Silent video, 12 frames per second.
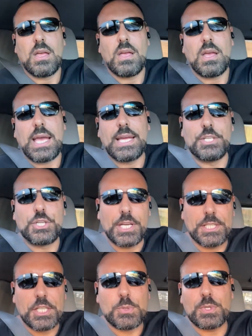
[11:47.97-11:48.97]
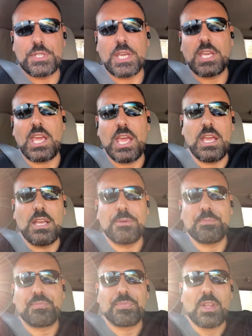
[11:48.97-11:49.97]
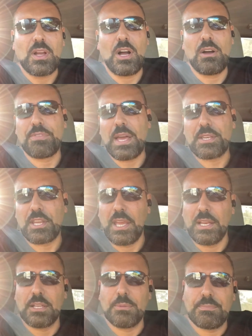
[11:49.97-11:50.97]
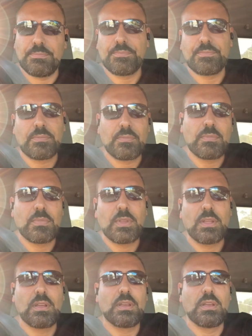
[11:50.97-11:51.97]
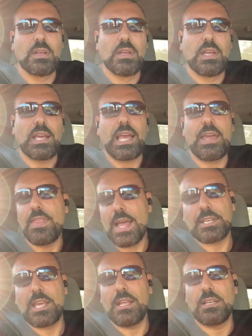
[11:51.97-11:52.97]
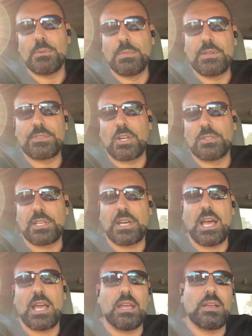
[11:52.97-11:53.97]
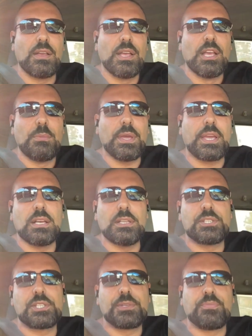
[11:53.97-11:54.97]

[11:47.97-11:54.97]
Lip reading: and Jesus was the king of that kingdom, and that kingdom lives on today, because